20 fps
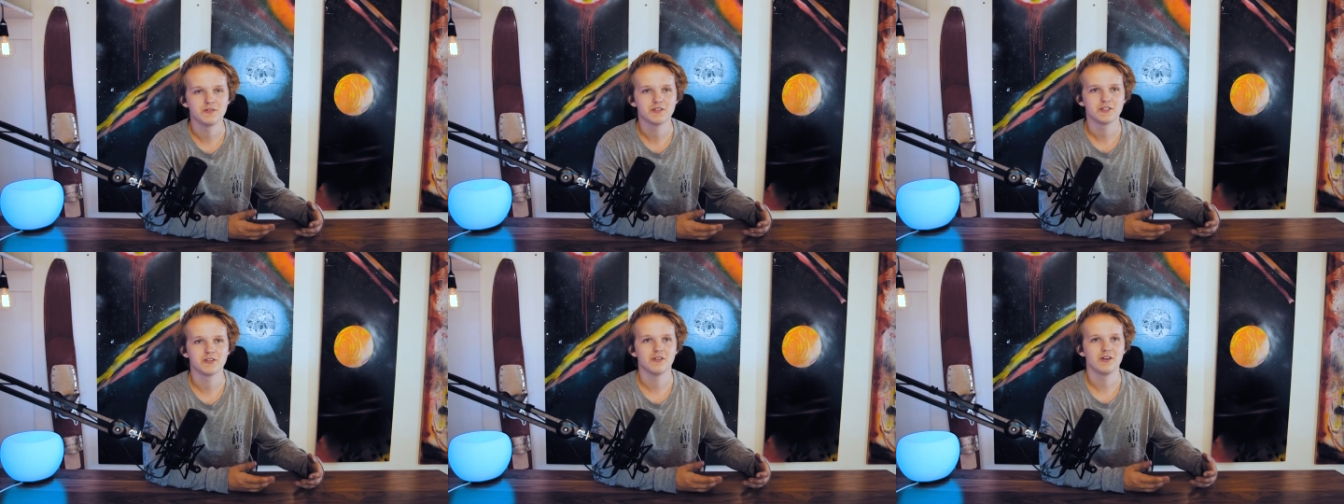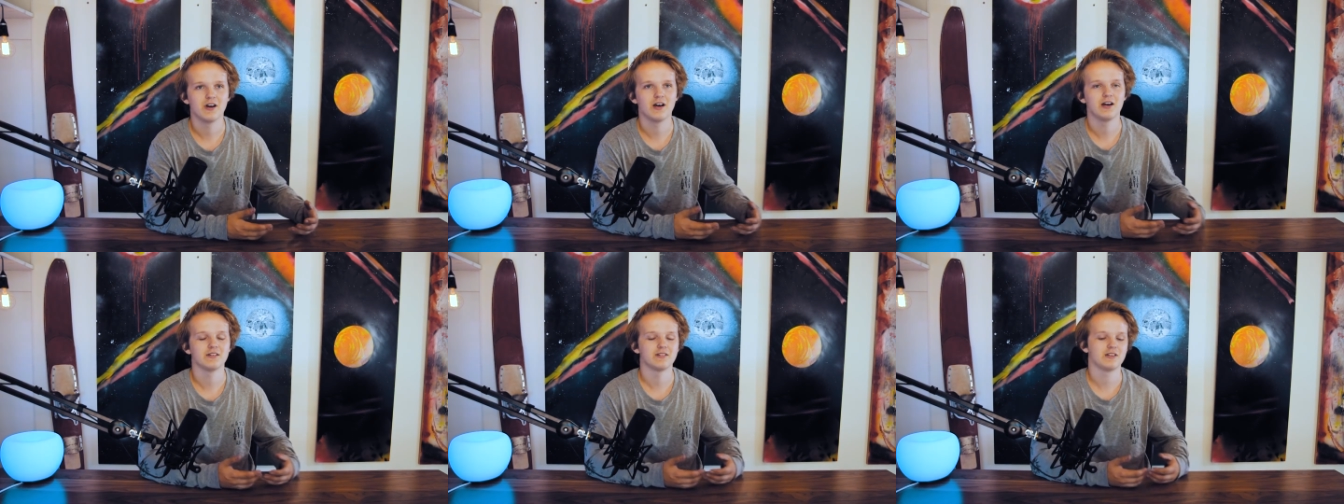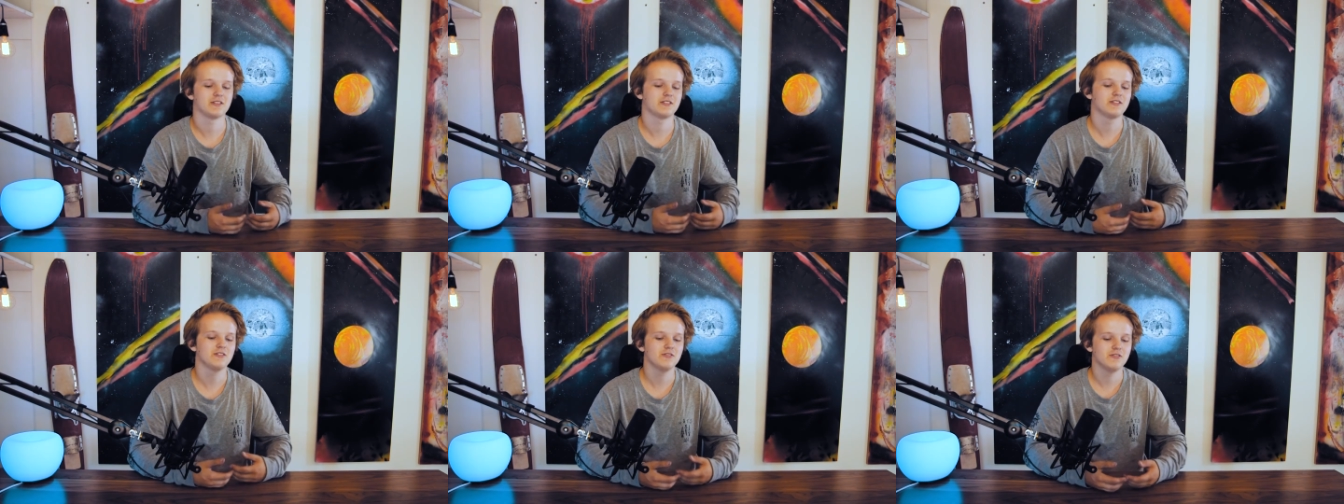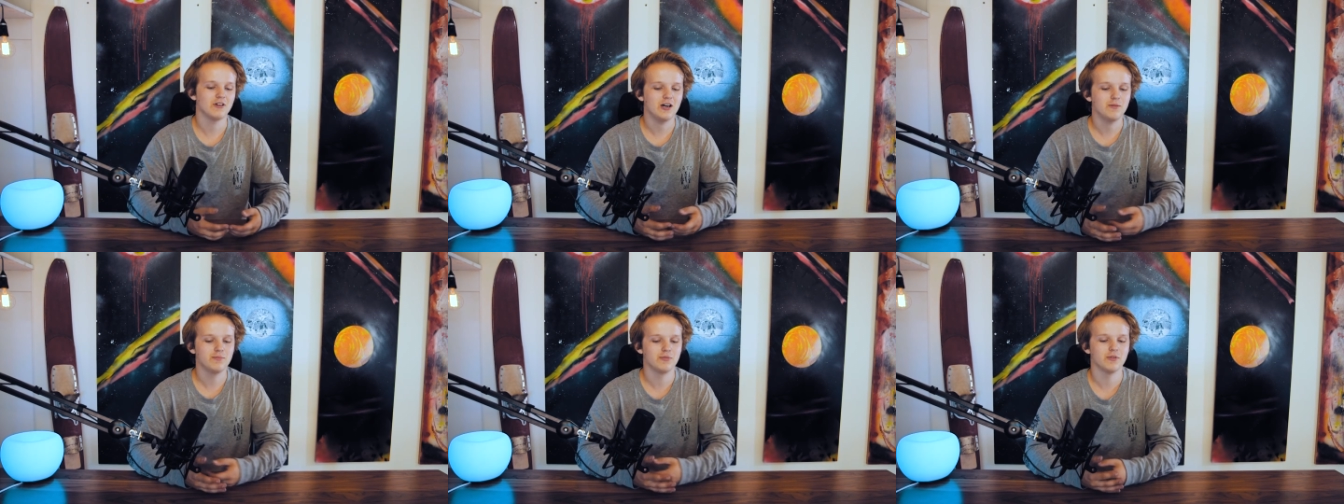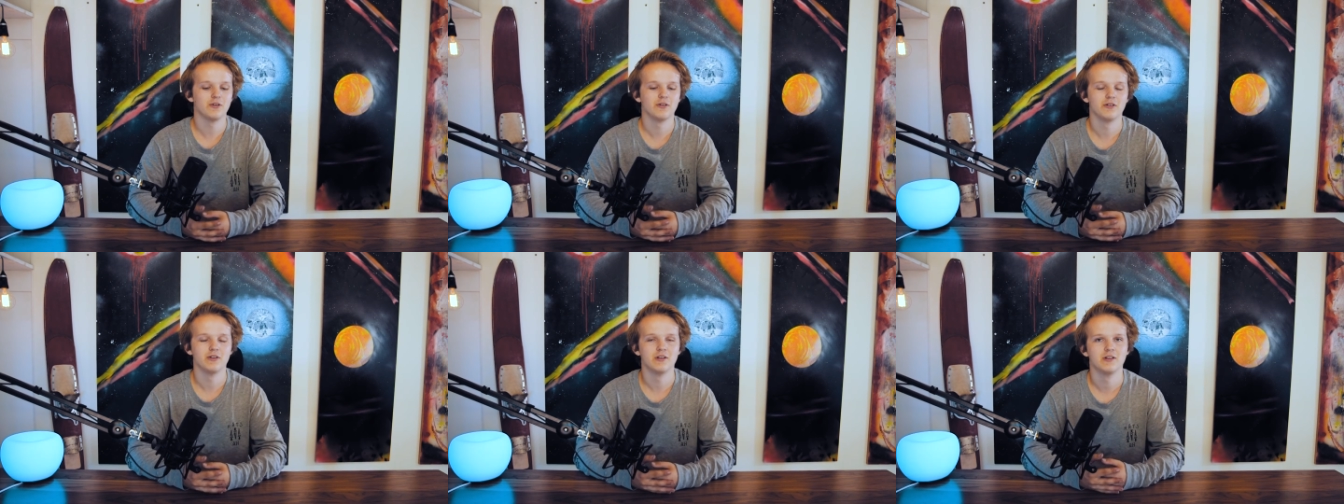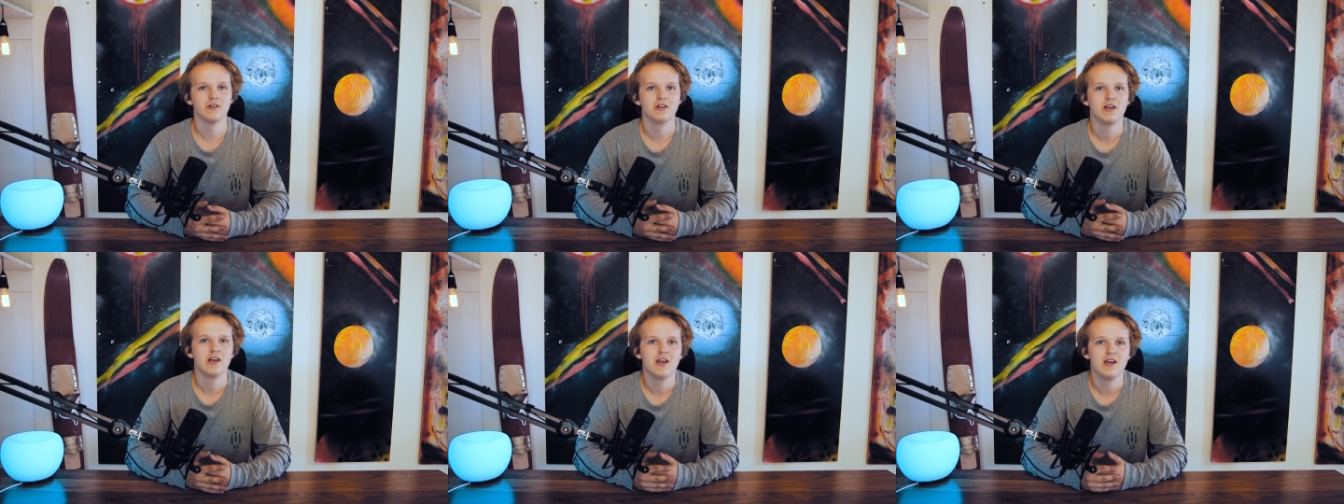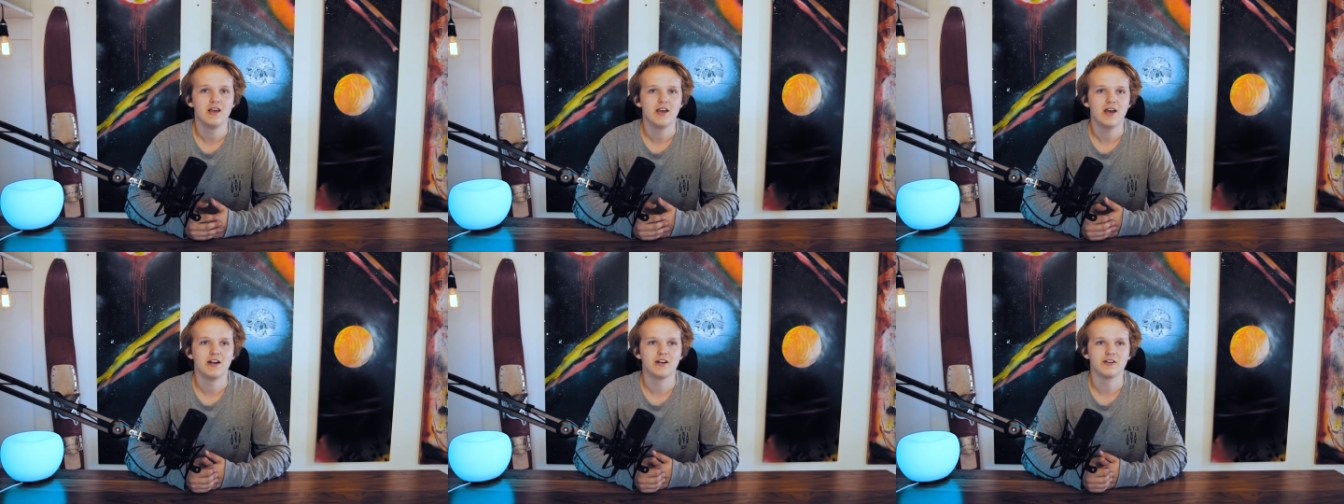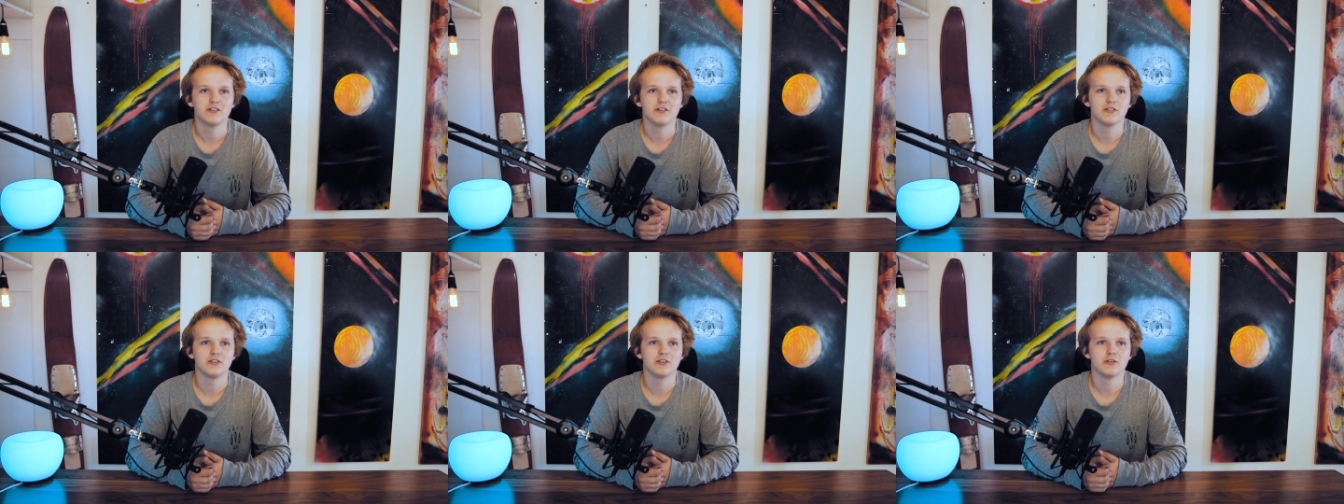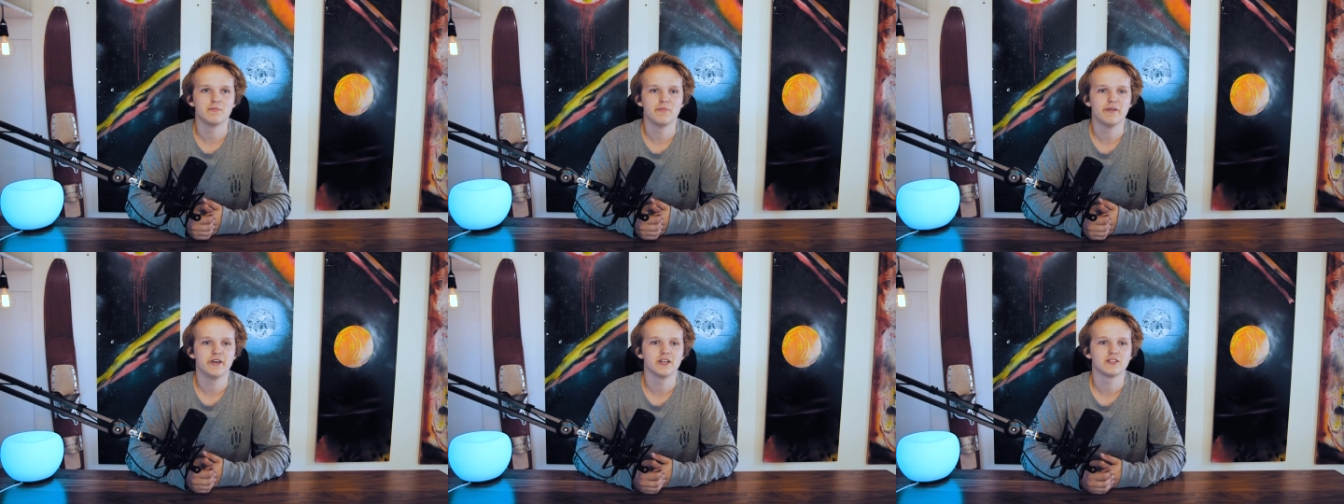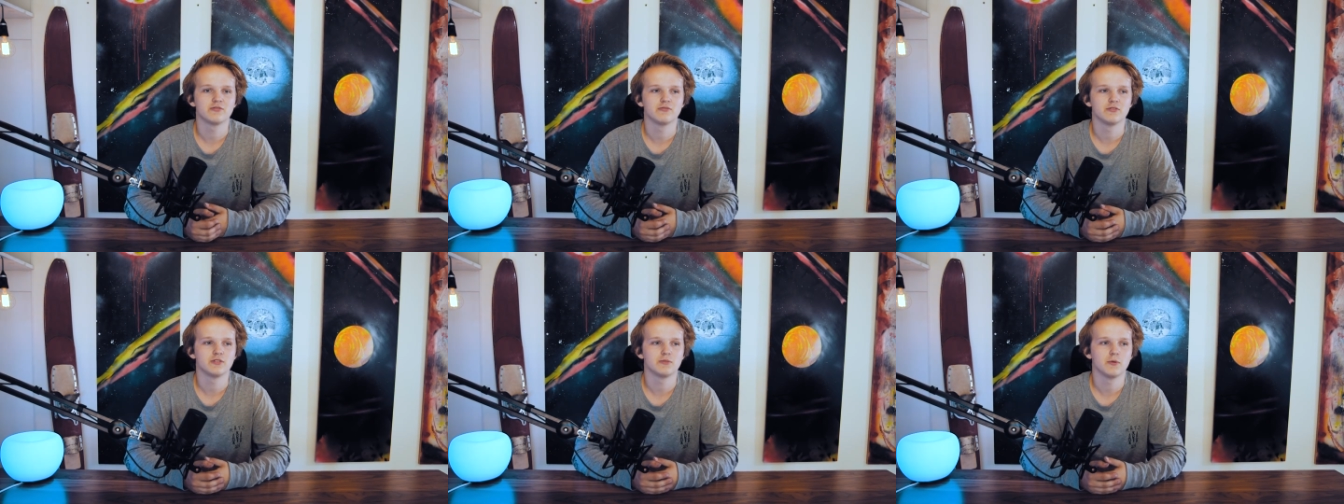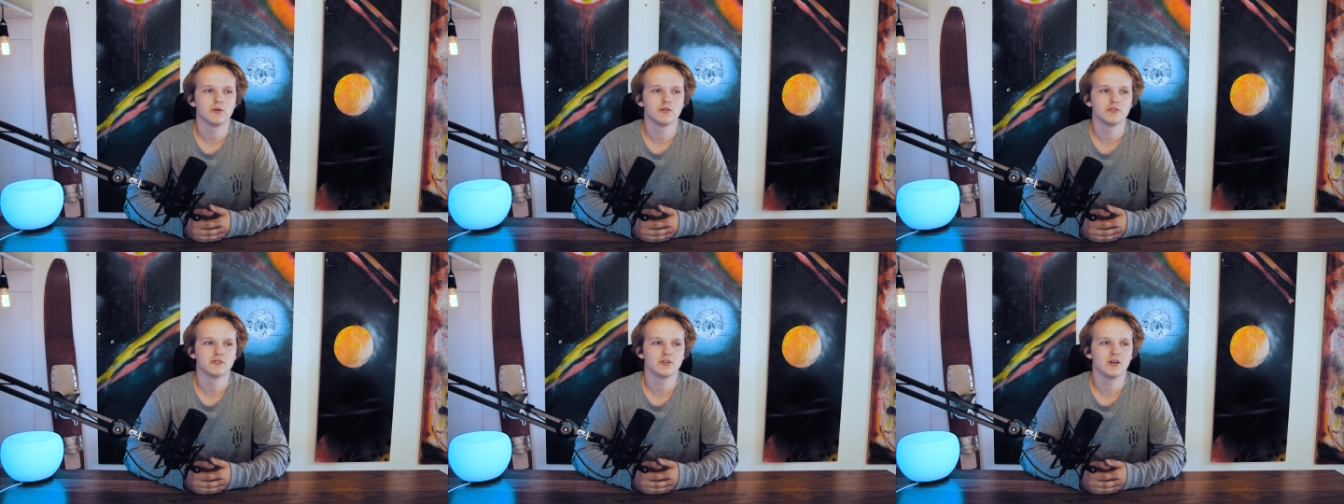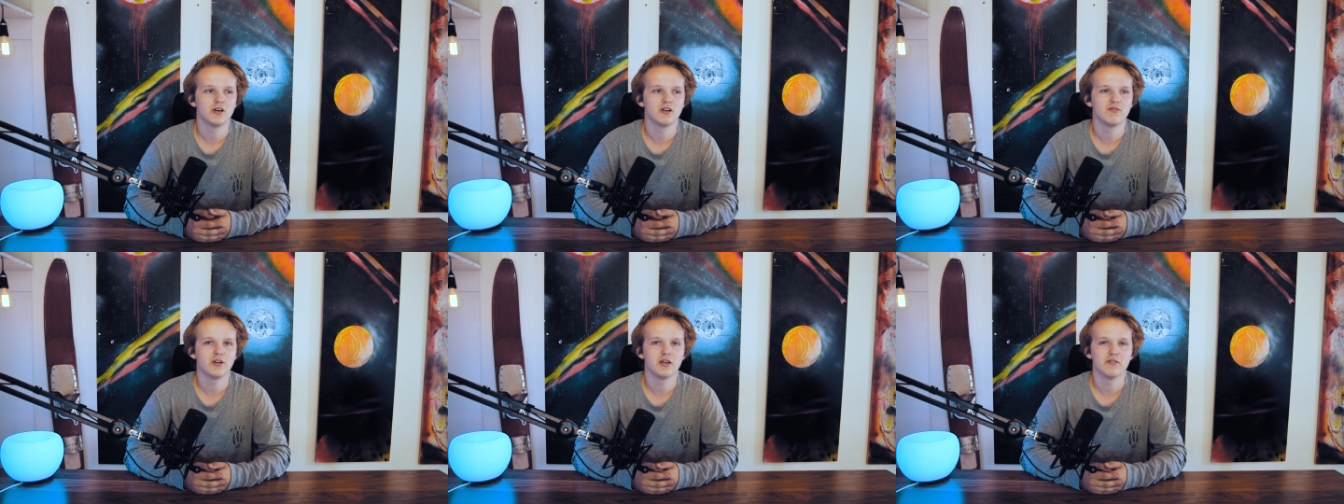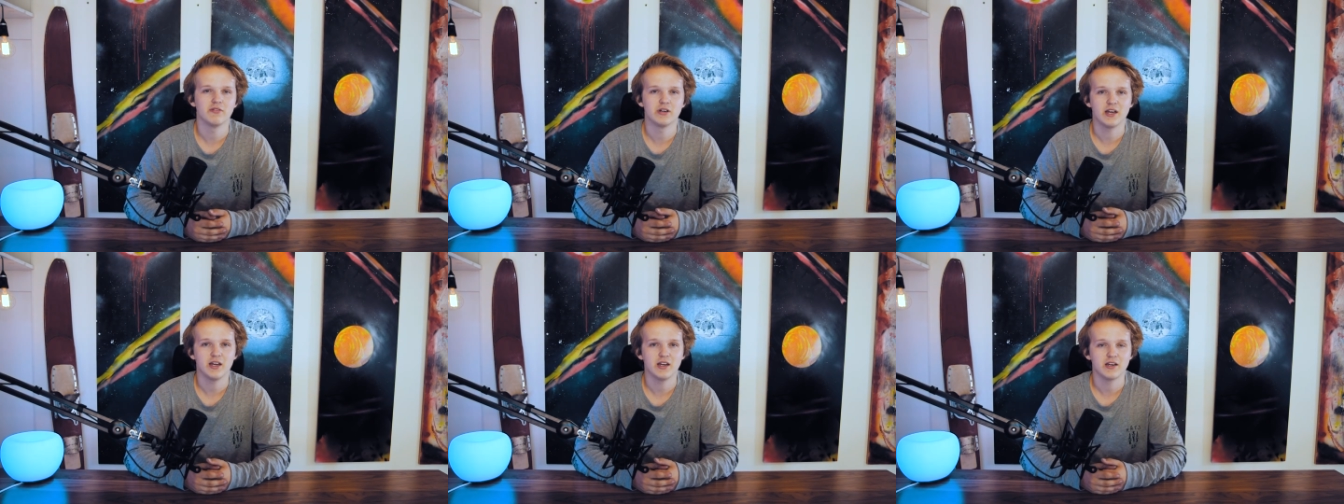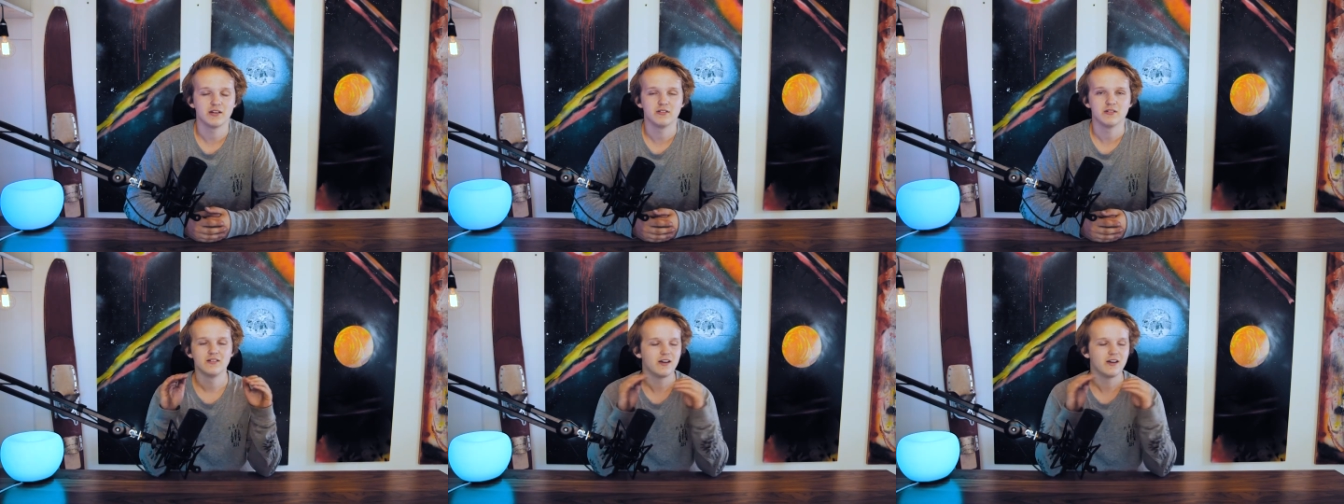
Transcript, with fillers: So I, I still uploaded it and I got the best response I've ever had.